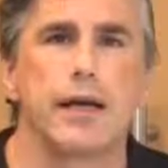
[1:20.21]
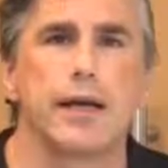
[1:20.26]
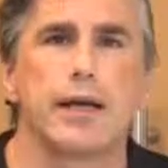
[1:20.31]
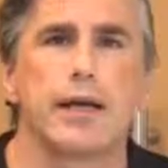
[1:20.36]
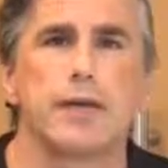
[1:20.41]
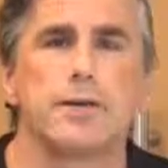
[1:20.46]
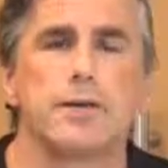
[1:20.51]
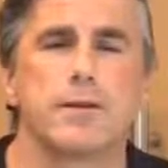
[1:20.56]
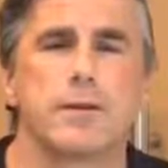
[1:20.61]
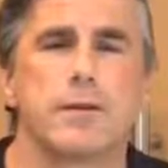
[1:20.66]
And
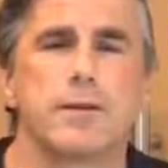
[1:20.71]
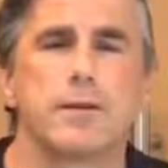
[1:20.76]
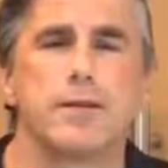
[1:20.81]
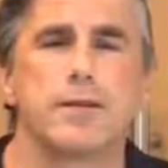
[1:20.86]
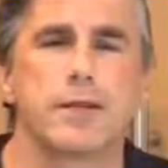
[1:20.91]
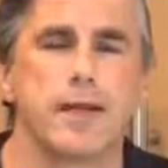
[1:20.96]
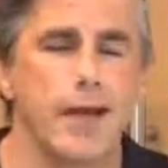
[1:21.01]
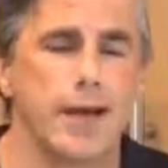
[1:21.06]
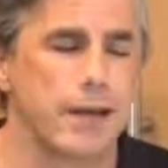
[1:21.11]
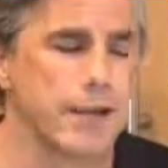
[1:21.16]
it
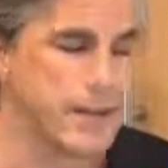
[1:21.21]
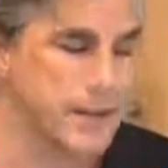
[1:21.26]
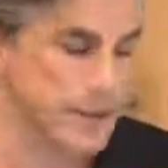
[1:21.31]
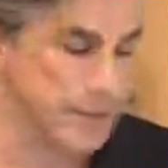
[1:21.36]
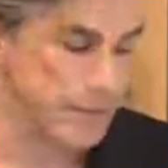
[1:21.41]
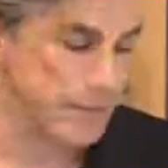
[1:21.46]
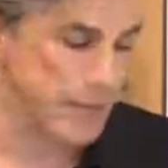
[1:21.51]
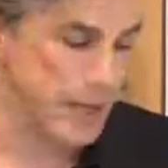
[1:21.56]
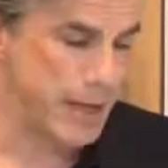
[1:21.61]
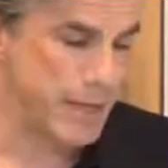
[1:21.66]
turns out
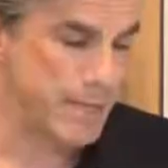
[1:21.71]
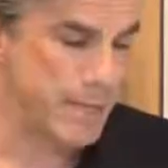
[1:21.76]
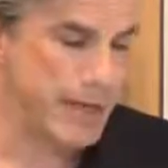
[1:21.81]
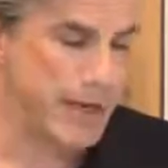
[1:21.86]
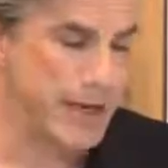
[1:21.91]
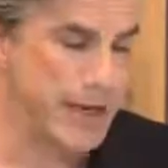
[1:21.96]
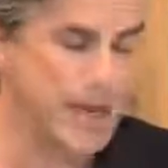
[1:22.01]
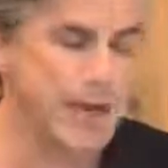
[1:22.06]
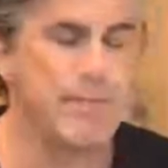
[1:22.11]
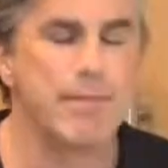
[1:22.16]
that
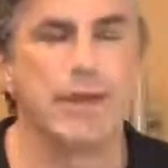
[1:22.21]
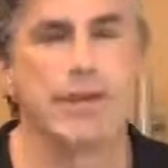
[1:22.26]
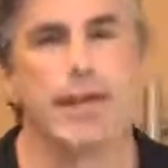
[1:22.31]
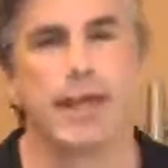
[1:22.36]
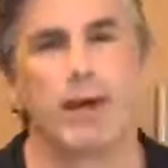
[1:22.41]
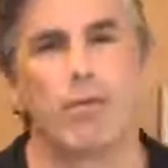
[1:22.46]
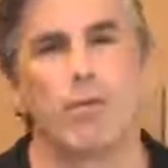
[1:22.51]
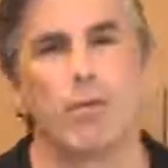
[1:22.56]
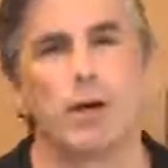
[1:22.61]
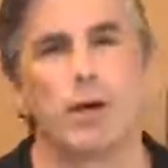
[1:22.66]
he
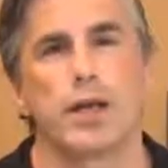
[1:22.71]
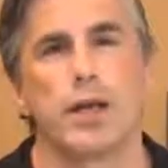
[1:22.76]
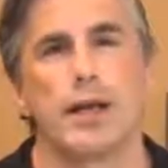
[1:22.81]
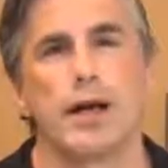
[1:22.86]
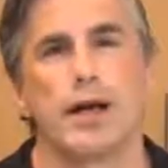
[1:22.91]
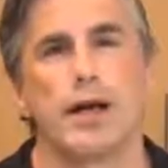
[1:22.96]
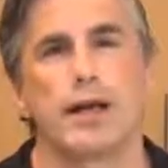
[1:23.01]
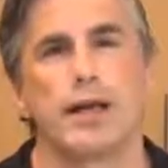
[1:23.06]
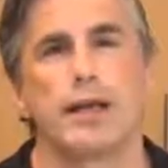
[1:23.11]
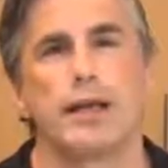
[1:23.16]
began
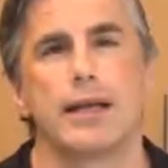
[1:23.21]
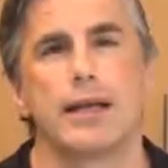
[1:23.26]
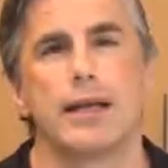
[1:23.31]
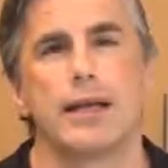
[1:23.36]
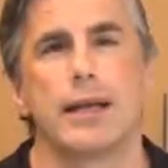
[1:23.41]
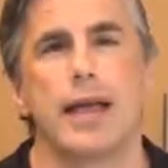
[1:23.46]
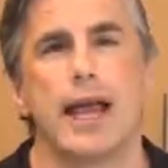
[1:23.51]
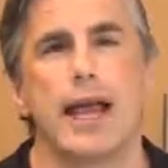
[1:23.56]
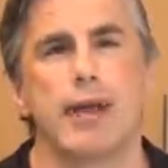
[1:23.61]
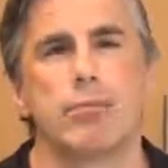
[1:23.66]
working on it
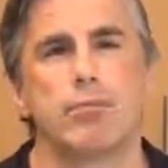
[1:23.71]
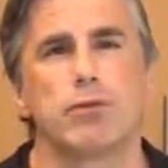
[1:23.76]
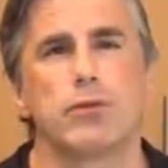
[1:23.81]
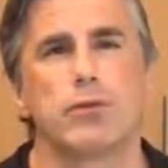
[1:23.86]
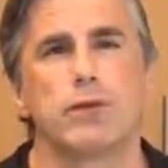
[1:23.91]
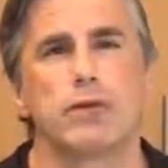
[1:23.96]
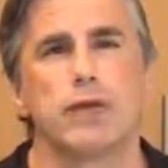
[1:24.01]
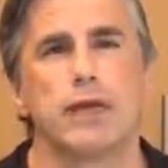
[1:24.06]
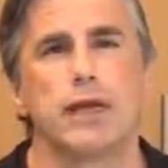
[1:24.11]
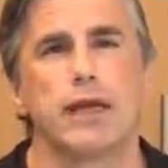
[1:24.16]
in
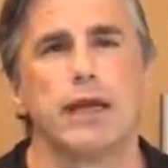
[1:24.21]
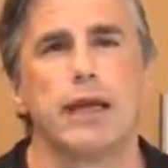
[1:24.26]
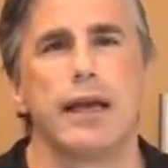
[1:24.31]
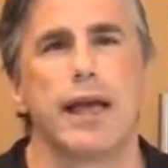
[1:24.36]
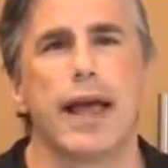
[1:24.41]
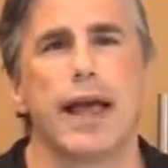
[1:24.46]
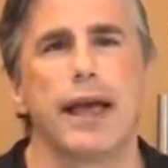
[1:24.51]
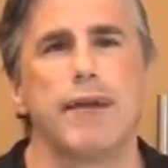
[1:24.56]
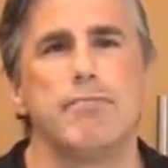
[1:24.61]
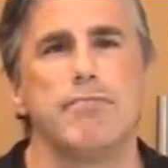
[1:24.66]
April
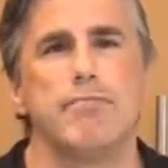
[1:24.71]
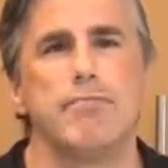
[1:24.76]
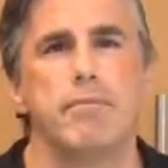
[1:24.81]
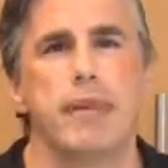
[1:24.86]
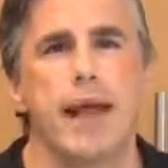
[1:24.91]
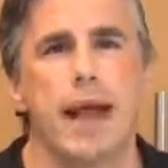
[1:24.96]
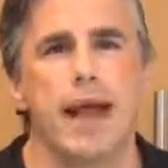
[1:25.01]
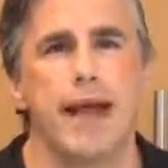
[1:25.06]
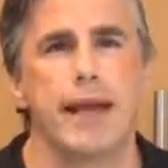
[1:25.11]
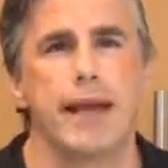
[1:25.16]
and
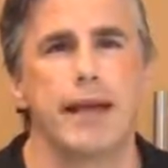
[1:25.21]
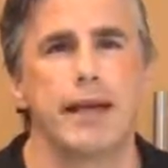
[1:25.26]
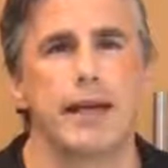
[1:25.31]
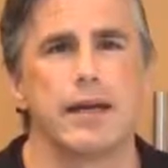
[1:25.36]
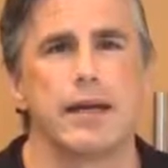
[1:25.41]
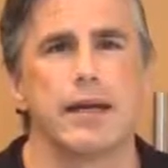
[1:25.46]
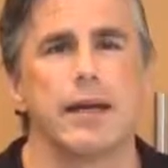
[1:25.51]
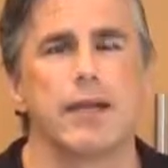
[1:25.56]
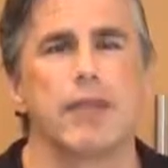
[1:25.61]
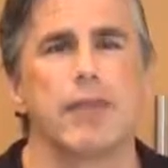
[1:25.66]
May,